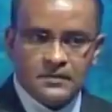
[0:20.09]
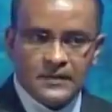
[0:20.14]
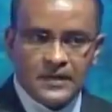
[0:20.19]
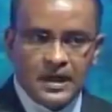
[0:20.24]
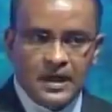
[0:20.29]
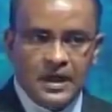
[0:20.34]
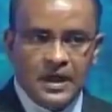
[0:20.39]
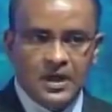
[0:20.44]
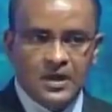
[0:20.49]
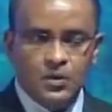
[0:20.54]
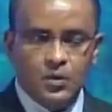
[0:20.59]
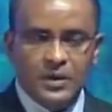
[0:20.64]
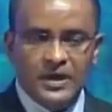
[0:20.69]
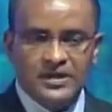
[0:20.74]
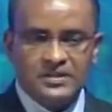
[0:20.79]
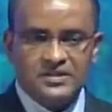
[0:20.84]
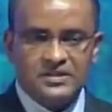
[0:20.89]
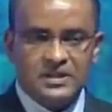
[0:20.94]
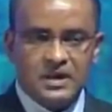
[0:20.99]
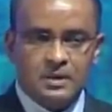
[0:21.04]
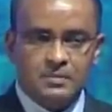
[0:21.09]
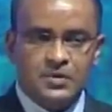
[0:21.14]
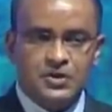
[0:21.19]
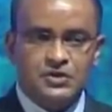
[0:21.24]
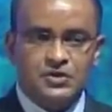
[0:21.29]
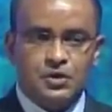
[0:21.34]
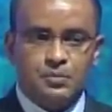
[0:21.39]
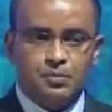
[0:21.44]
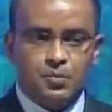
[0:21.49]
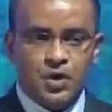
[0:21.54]
and we
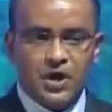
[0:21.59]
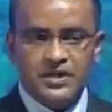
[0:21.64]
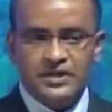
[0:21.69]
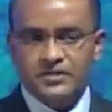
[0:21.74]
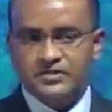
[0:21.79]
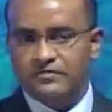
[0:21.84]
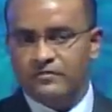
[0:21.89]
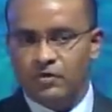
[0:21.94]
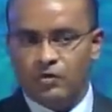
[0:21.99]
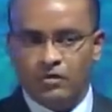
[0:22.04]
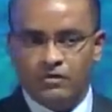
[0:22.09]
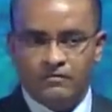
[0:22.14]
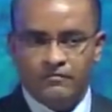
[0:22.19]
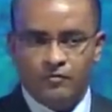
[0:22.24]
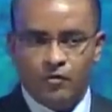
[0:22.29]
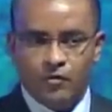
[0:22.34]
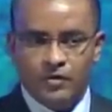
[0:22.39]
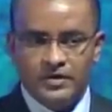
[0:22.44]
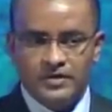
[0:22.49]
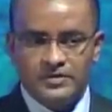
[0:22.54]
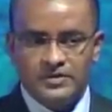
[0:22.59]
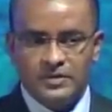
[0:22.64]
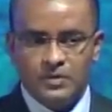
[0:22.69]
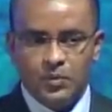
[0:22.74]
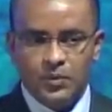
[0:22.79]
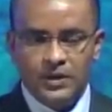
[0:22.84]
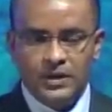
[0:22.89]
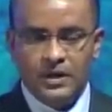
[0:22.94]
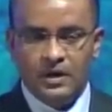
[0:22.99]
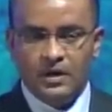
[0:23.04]
established a price for our forests. And
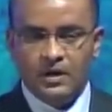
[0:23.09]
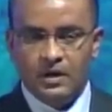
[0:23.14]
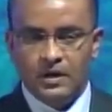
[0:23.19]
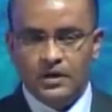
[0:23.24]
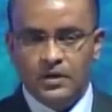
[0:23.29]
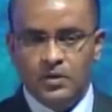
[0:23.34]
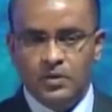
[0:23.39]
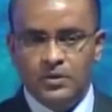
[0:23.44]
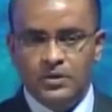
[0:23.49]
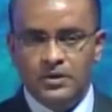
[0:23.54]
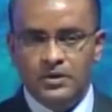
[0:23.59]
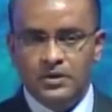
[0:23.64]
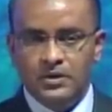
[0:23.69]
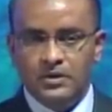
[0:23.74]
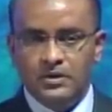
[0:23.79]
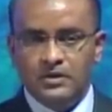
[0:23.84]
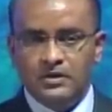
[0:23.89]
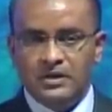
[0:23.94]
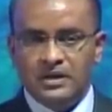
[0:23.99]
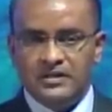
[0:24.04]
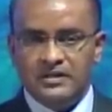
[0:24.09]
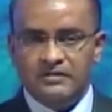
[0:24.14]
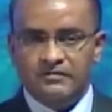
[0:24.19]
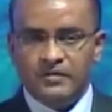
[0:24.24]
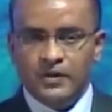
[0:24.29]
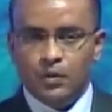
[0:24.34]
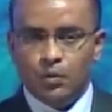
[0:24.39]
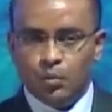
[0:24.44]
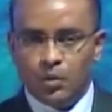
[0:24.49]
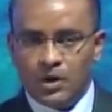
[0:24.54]
we argued that if
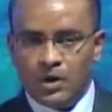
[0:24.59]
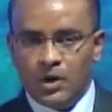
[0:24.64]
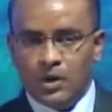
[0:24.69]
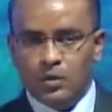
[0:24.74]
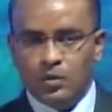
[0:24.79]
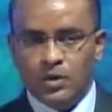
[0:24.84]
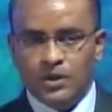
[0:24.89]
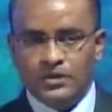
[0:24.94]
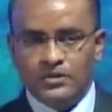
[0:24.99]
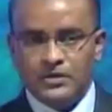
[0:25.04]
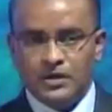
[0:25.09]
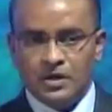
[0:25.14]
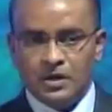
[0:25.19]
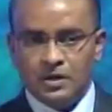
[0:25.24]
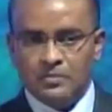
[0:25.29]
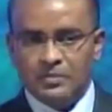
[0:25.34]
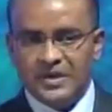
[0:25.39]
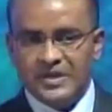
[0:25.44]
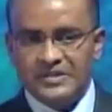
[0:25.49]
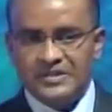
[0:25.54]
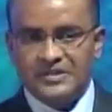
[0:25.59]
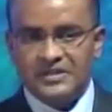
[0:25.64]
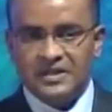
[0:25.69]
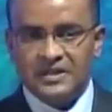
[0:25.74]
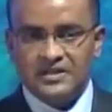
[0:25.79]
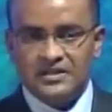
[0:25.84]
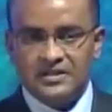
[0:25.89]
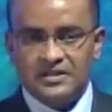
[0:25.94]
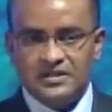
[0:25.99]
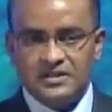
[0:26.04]
the world were to
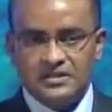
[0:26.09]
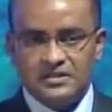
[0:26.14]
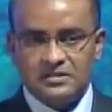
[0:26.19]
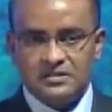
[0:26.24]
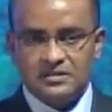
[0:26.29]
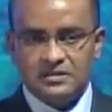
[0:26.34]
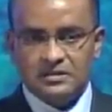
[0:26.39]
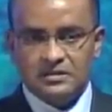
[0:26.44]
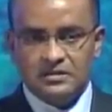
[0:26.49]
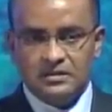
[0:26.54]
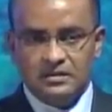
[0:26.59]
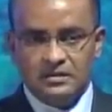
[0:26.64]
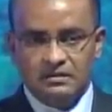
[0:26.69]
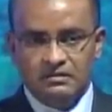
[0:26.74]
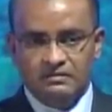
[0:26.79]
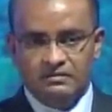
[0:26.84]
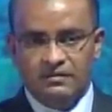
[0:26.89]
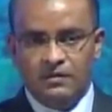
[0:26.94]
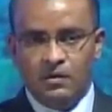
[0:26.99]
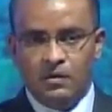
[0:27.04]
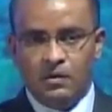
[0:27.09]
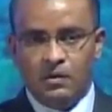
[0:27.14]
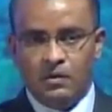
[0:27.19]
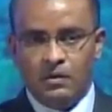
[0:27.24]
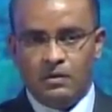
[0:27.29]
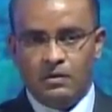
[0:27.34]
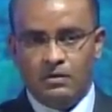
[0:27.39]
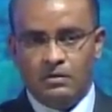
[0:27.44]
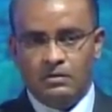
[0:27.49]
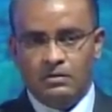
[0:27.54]
compensate us
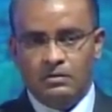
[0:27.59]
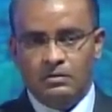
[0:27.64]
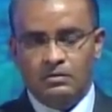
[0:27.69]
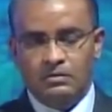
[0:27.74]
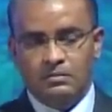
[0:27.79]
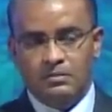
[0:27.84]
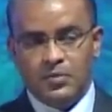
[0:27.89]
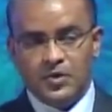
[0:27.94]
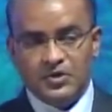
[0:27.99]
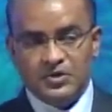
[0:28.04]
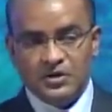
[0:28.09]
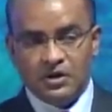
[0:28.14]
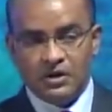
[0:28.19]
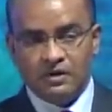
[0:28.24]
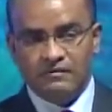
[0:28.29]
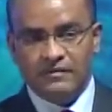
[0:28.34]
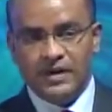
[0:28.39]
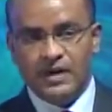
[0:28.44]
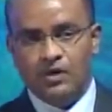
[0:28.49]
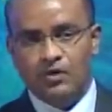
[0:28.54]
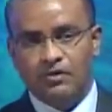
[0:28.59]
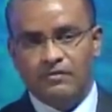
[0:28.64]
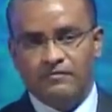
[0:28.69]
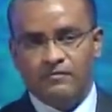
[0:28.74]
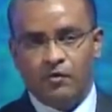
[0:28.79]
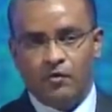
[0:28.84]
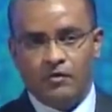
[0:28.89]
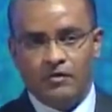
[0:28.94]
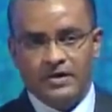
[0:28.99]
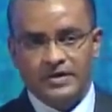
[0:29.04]
for preserving our
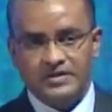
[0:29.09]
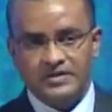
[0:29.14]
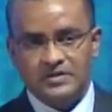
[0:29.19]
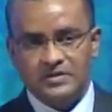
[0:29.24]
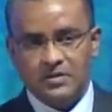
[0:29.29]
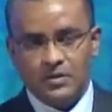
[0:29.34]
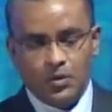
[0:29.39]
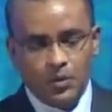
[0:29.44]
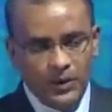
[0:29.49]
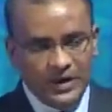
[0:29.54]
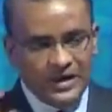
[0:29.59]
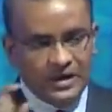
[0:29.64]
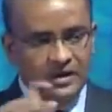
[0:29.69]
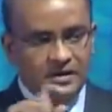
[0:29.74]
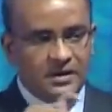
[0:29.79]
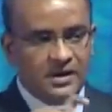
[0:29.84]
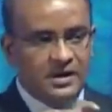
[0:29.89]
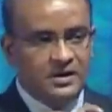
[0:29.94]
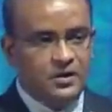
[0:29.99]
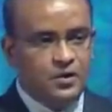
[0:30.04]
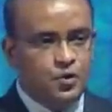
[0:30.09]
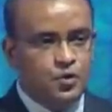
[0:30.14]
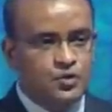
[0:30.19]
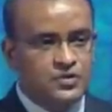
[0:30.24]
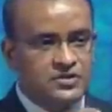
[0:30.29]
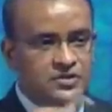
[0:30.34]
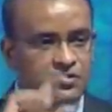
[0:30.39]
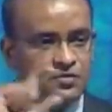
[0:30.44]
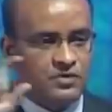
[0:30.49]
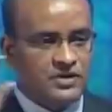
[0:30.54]
forests, we can then
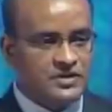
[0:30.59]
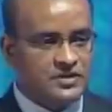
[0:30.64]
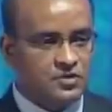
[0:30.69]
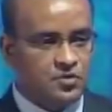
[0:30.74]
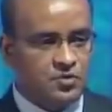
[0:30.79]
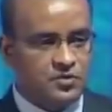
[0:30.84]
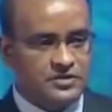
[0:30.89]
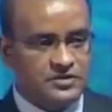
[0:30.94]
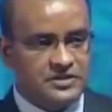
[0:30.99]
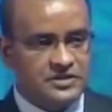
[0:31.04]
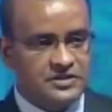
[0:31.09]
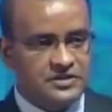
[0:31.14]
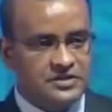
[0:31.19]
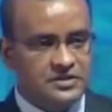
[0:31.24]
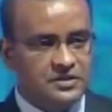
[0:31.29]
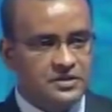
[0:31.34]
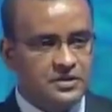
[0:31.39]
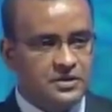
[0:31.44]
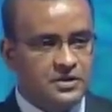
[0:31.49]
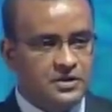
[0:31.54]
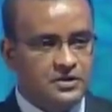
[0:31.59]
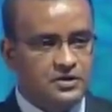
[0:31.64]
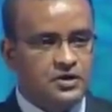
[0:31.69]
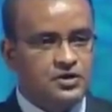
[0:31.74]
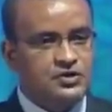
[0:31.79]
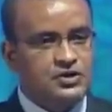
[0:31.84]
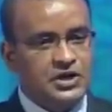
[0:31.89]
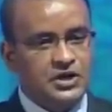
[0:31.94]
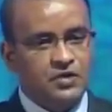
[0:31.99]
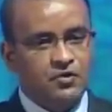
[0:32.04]
use the resources to
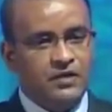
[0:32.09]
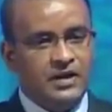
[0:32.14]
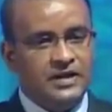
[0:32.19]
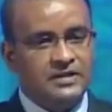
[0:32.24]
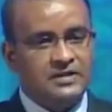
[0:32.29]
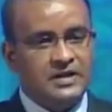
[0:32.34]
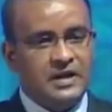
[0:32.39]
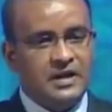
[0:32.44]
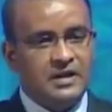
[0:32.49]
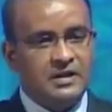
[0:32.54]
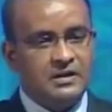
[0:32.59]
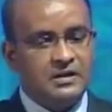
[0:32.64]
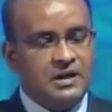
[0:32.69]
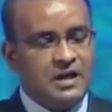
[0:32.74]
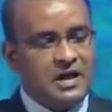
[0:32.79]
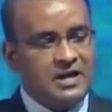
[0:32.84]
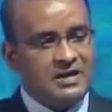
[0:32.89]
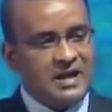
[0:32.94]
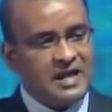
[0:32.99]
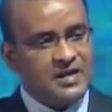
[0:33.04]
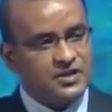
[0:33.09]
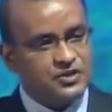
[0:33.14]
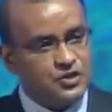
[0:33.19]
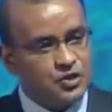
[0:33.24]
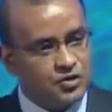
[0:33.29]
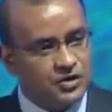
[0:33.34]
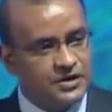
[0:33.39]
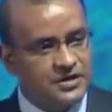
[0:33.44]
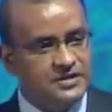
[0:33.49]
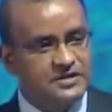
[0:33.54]
generate an
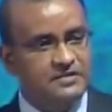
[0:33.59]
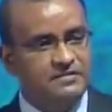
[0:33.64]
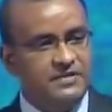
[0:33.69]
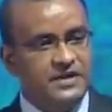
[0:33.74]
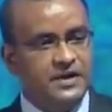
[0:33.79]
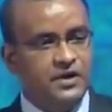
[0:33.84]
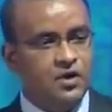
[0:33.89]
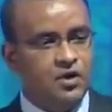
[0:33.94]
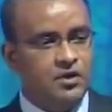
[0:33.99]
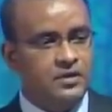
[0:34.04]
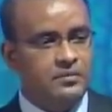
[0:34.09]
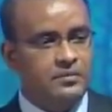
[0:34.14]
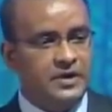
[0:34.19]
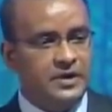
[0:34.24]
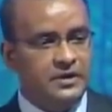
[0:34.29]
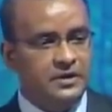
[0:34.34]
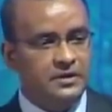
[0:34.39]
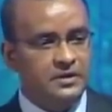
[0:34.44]
alternative economy